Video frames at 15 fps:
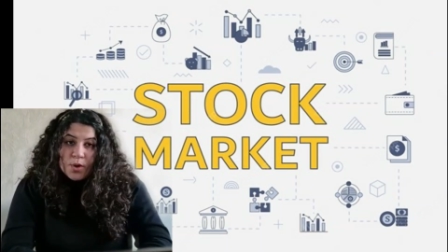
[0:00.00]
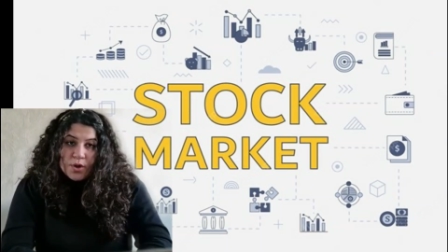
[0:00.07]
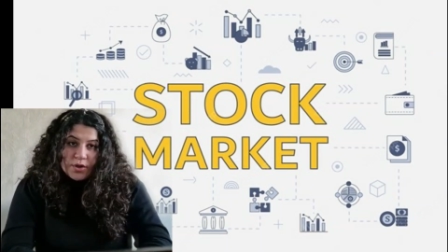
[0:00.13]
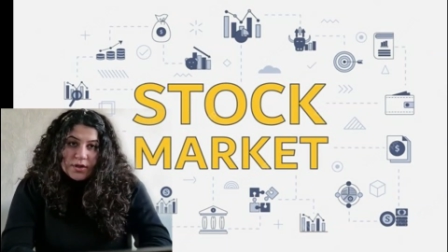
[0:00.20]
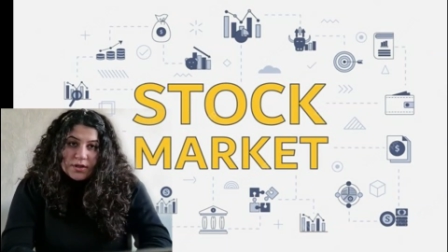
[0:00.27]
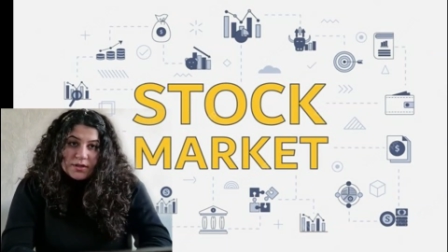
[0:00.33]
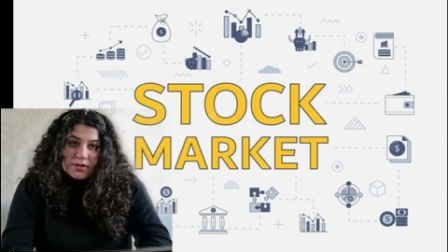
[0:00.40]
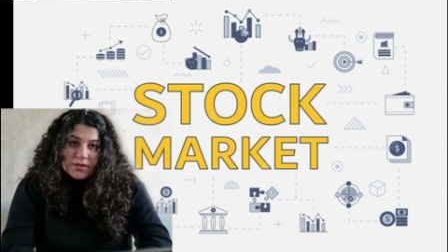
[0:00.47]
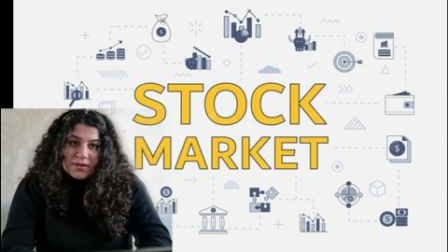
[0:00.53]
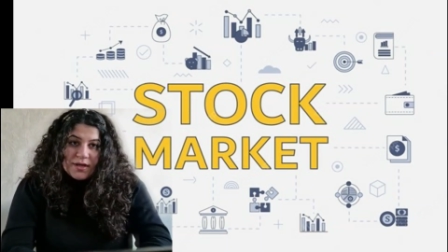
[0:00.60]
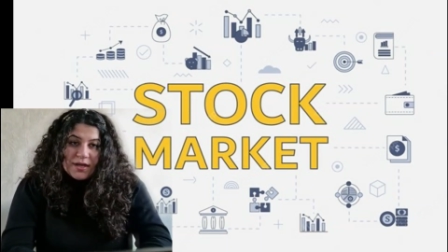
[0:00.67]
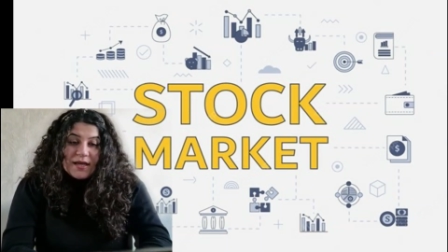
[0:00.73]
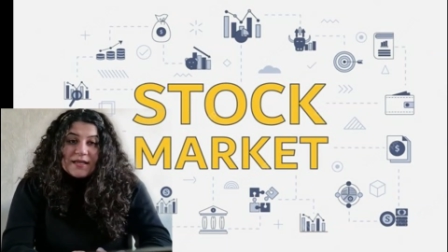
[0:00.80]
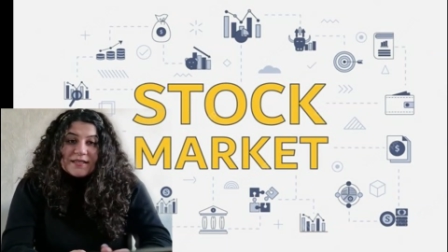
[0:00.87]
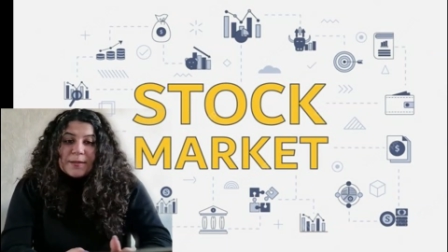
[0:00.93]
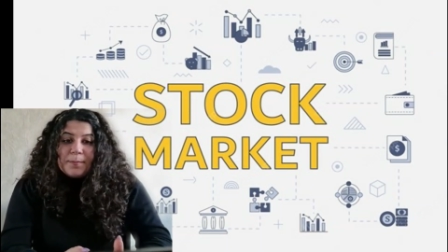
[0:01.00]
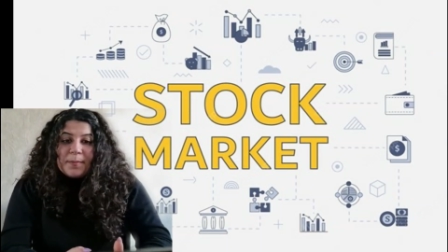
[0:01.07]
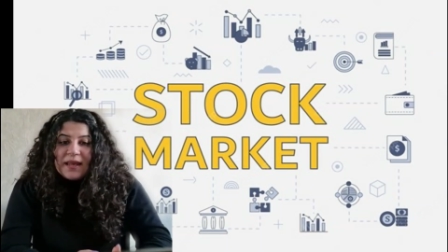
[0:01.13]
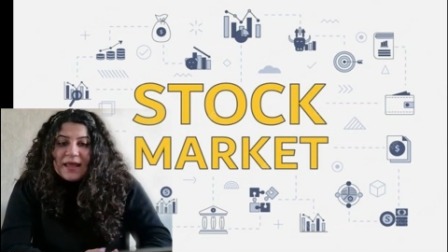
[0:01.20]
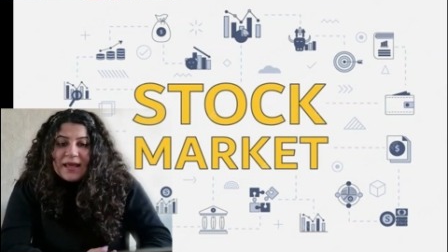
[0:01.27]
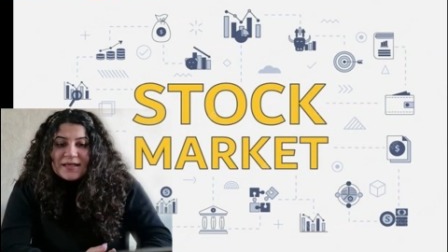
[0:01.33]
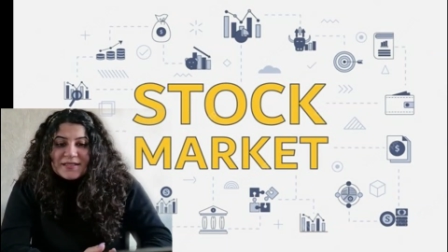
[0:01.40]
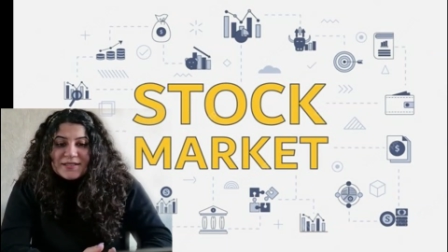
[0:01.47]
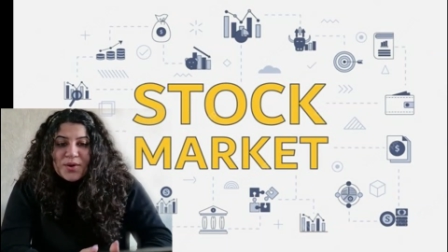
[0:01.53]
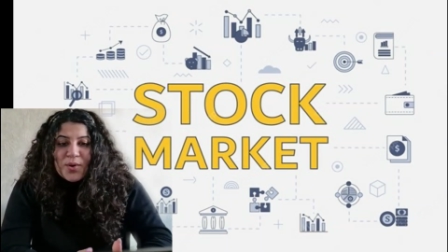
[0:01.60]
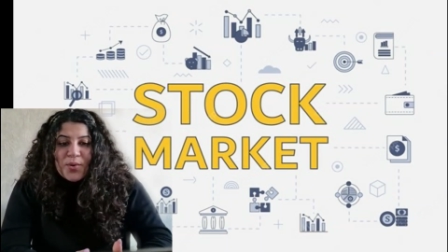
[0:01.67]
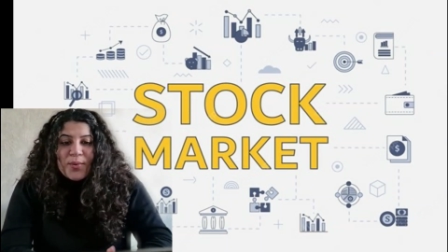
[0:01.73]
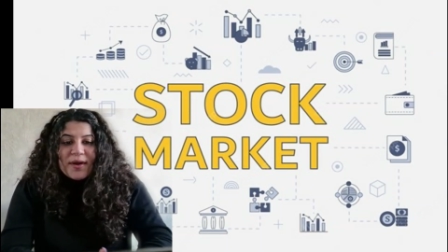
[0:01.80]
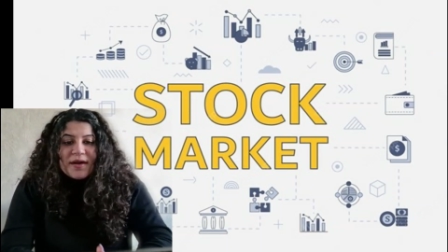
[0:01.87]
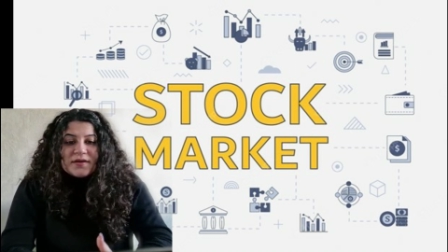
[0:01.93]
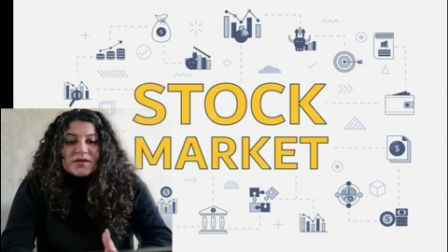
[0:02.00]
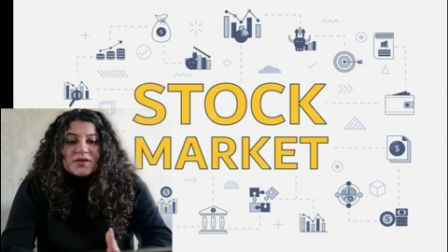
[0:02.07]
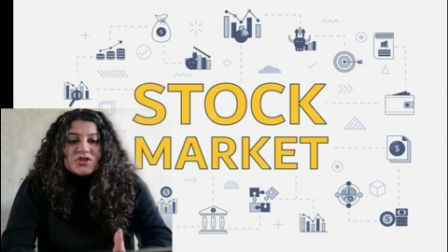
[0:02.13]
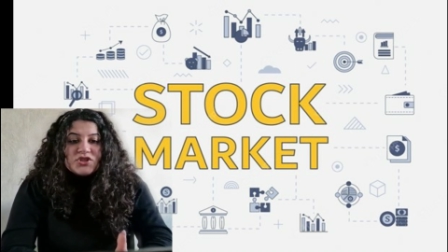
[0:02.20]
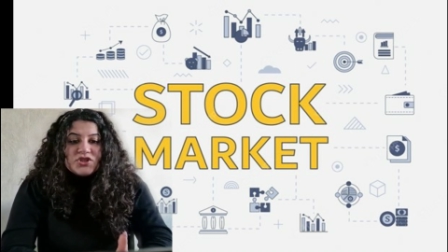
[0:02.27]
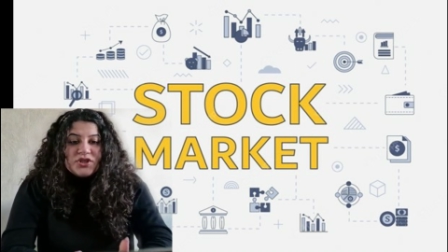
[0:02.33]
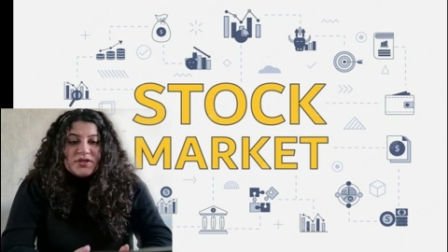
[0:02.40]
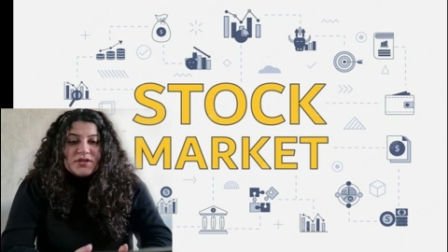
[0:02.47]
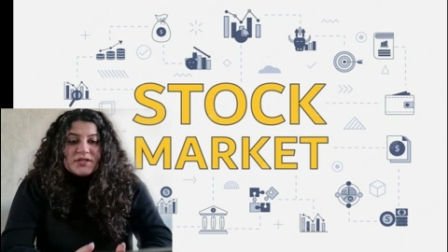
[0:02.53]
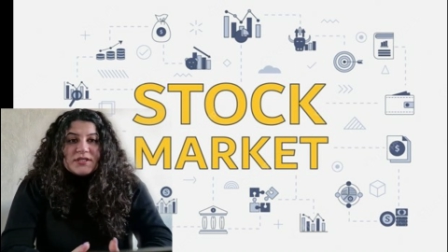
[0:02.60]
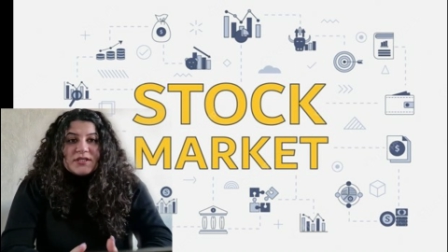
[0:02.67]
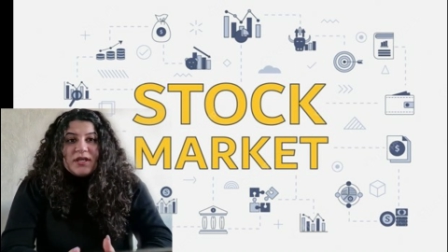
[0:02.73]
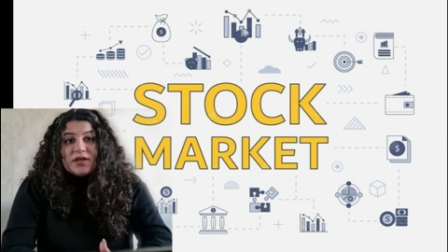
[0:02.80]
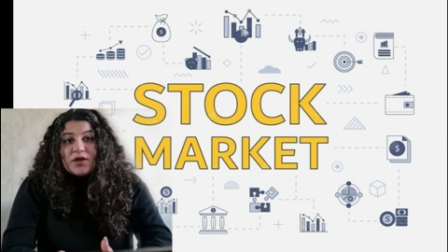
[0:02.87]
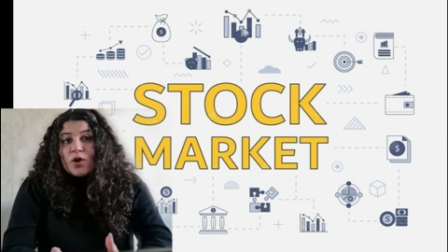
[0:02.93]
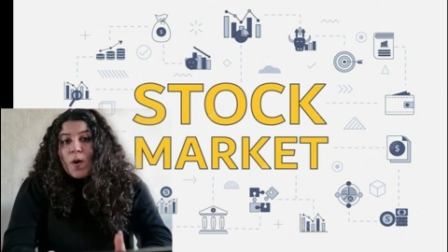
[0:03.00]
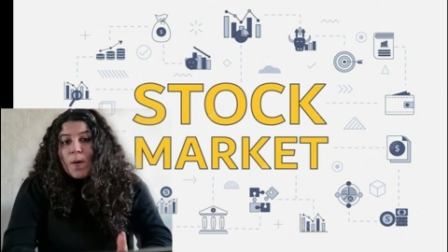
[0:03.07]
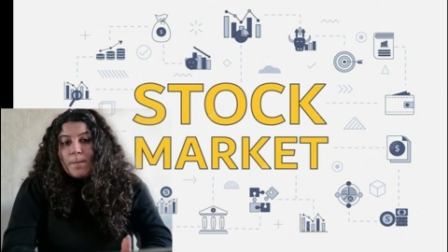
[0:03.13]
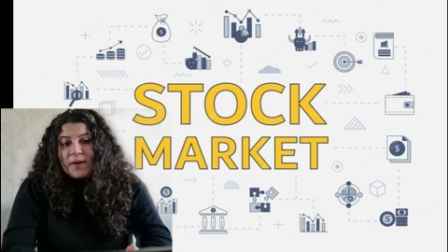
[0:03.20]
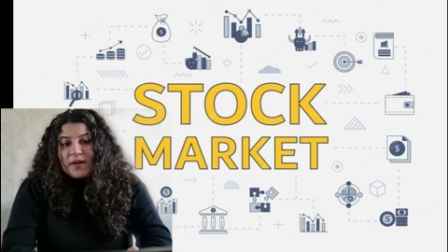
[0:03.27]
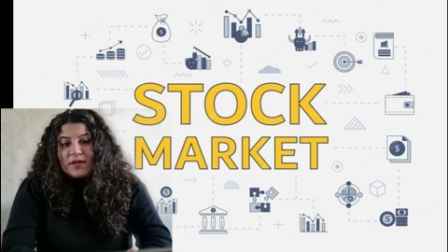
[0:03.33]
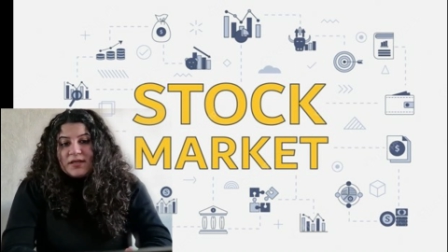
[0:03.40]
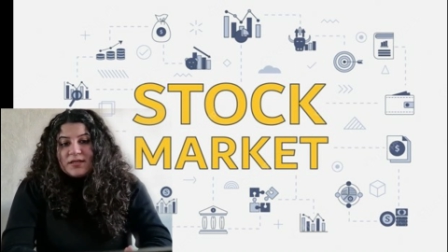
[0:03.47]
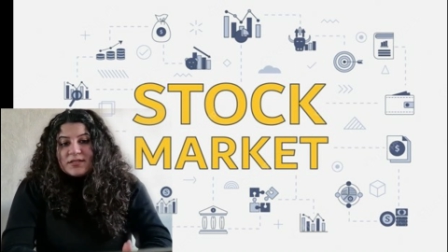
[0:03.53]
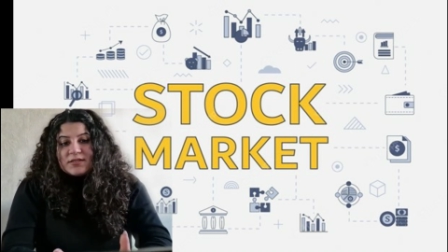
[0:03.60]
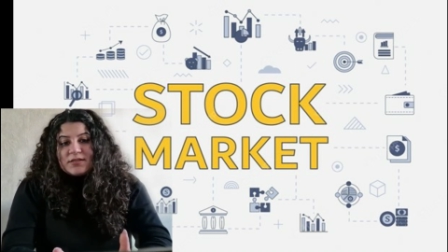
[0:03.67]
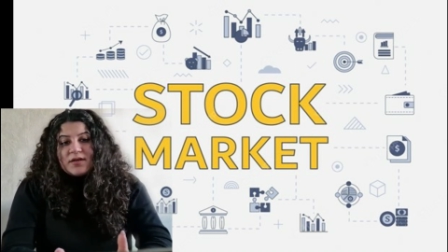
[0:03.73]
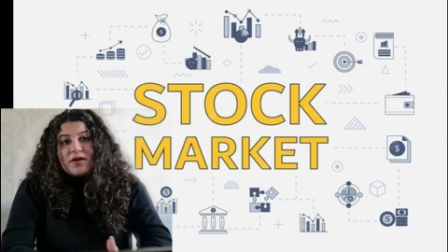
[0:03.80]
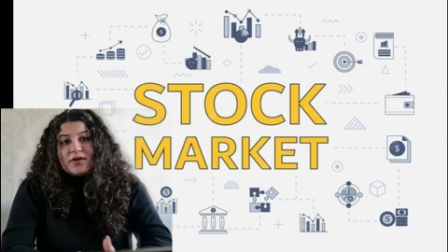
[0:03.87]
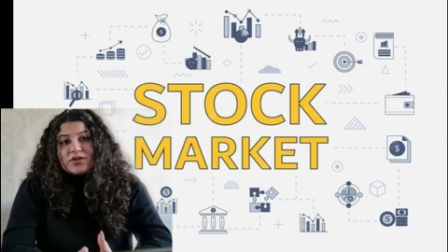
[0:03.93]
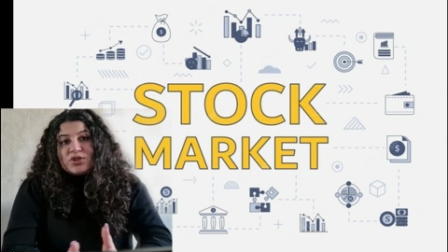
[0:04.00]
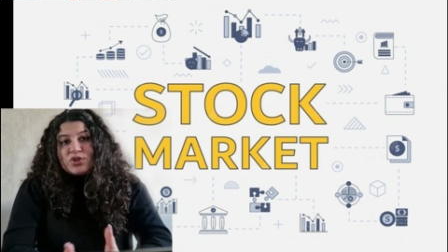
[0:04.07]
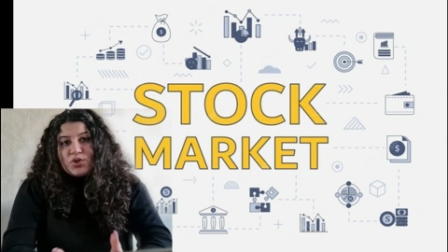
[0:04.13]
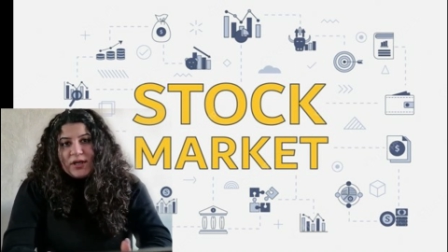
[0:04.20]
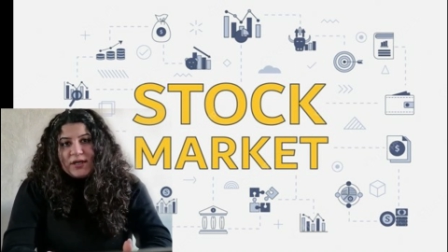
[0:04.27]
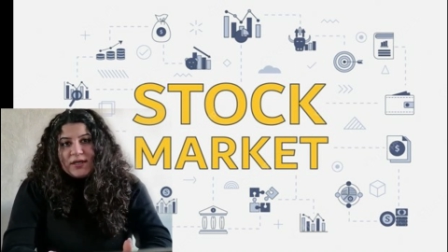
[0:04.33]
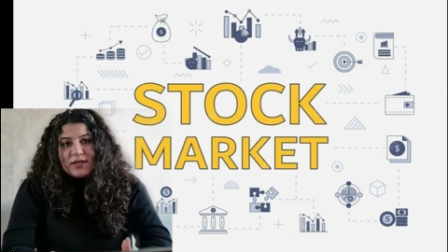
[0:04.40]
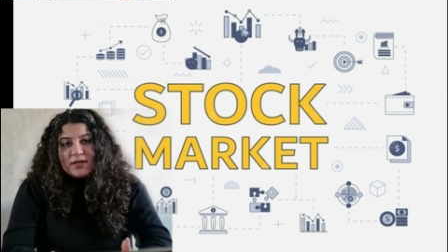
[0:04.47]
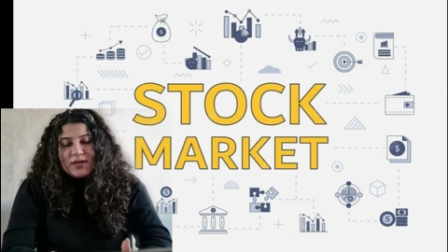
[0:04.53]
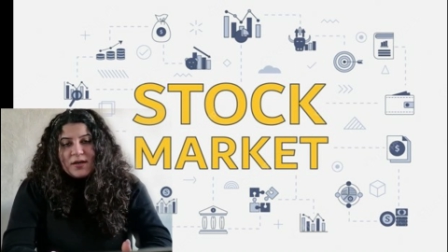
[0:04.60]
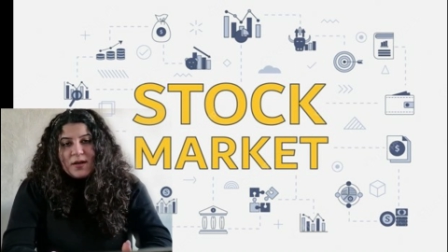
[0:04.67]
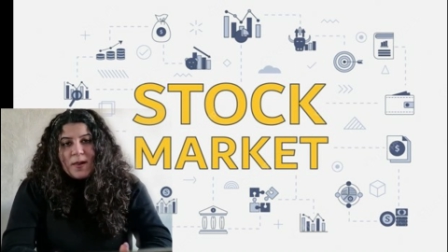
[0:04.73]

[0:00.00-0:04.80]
market is a place where shares in companies are traded,